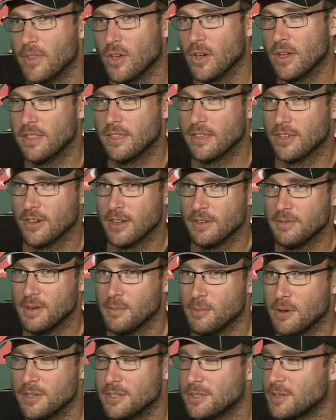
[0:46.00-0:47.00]
I think I have
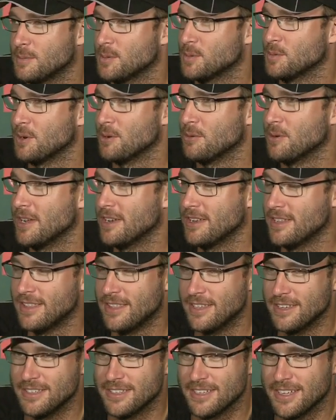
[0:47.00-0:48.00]
that most times when I run
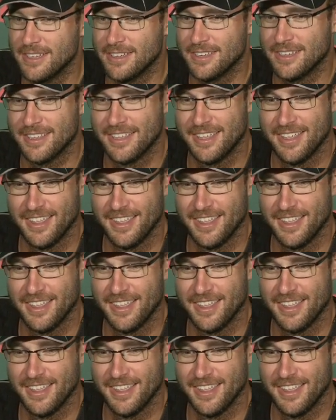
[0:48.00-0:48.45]
these days.